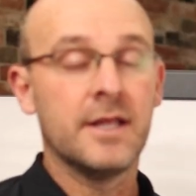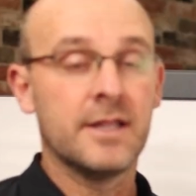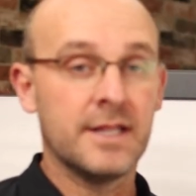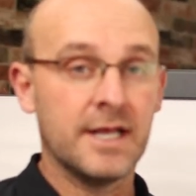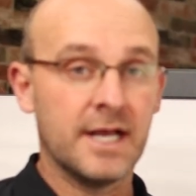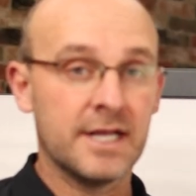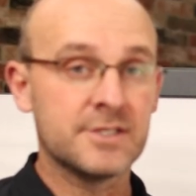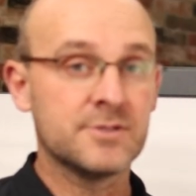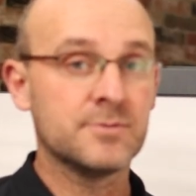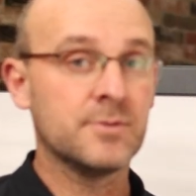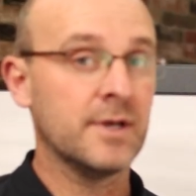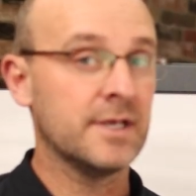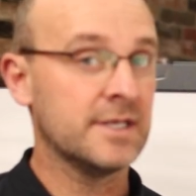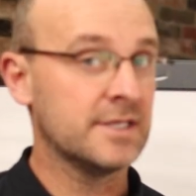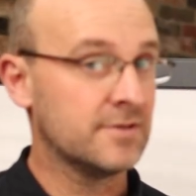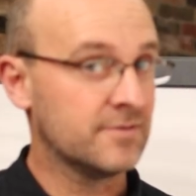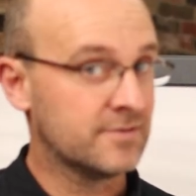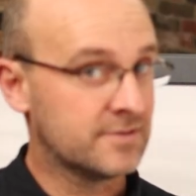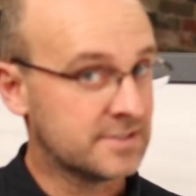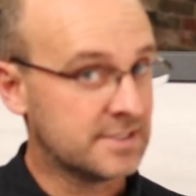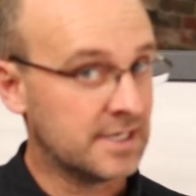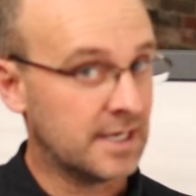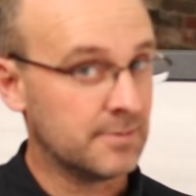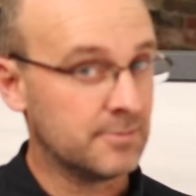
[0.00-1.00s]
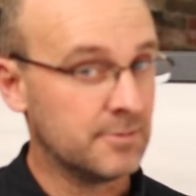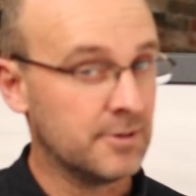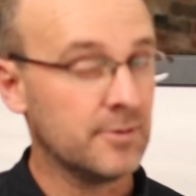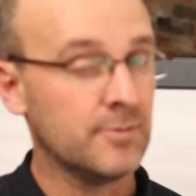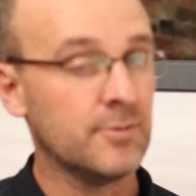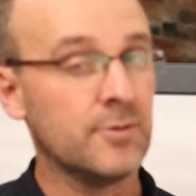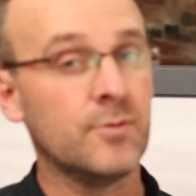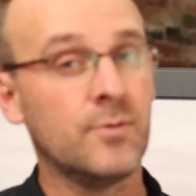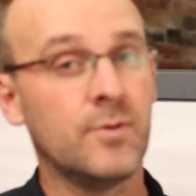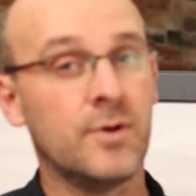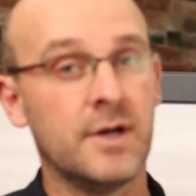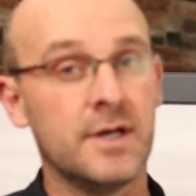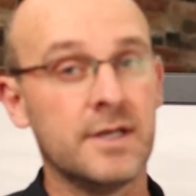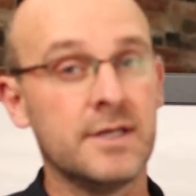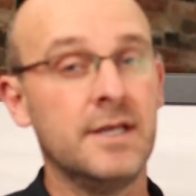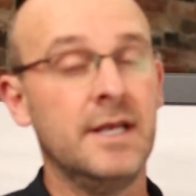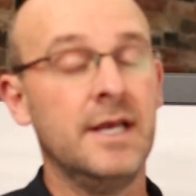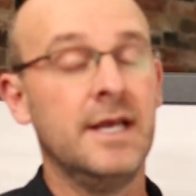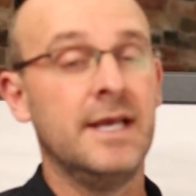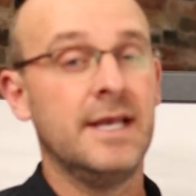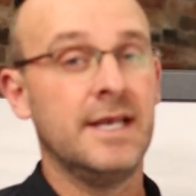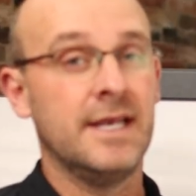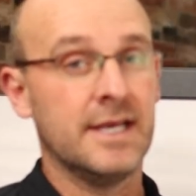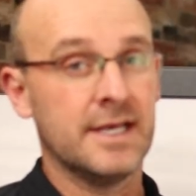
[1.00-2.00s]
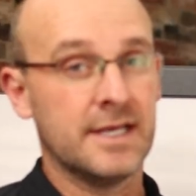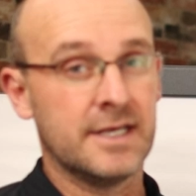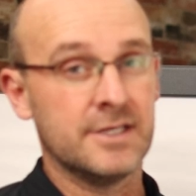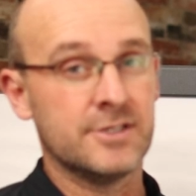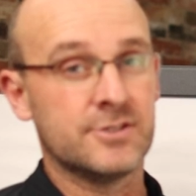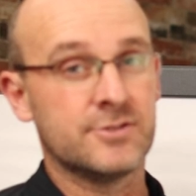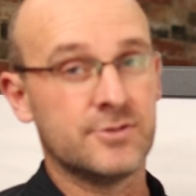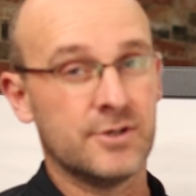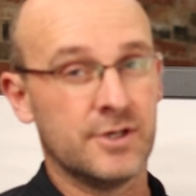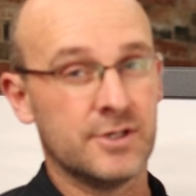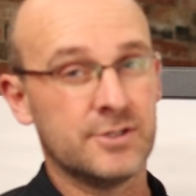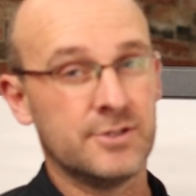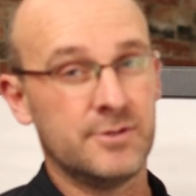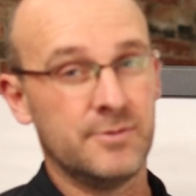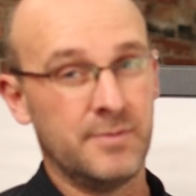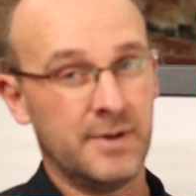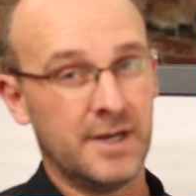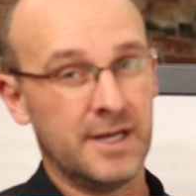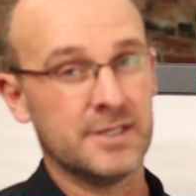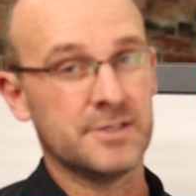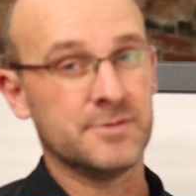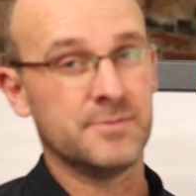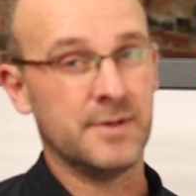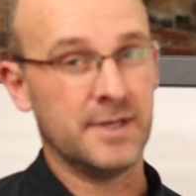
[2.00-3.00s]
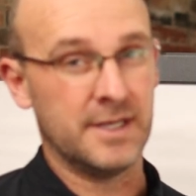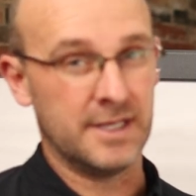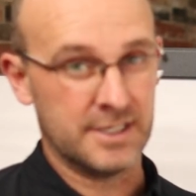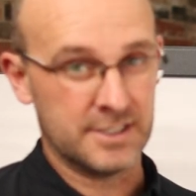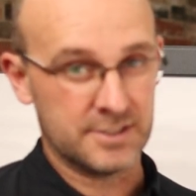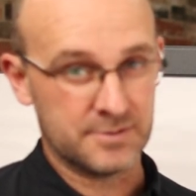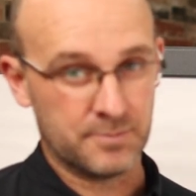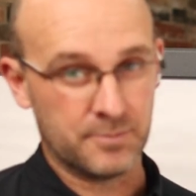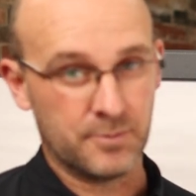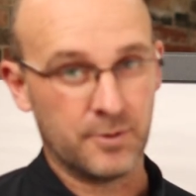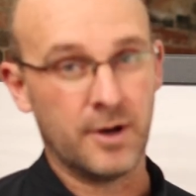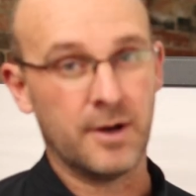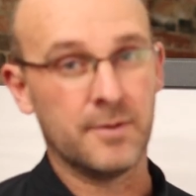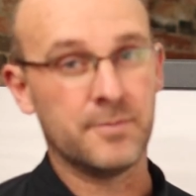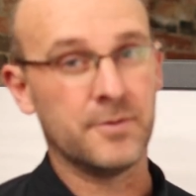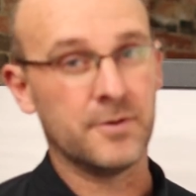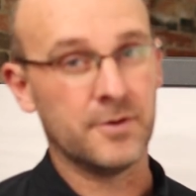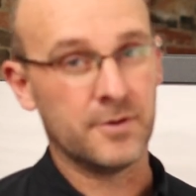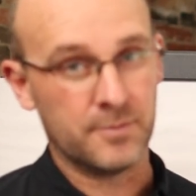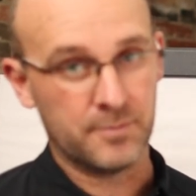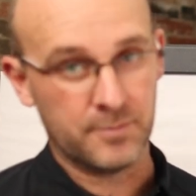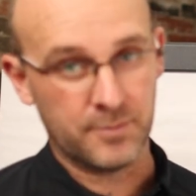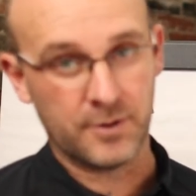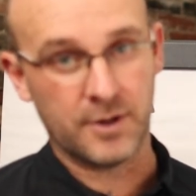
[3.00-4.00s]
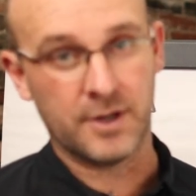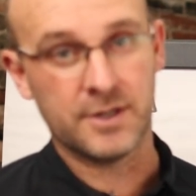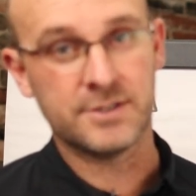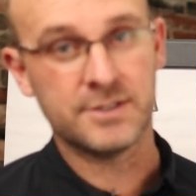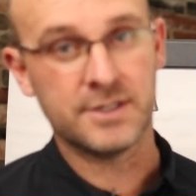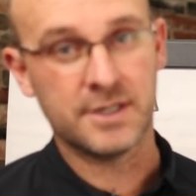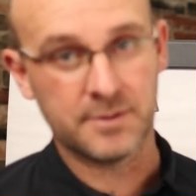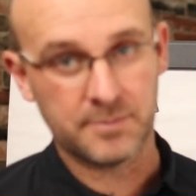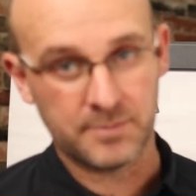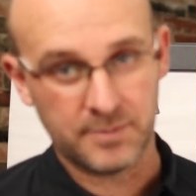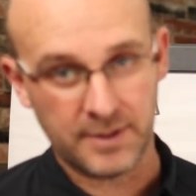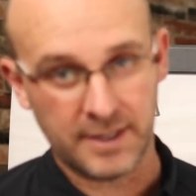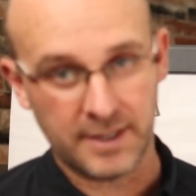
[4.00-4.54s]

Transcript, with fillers: That's why step number one in construction management is proper project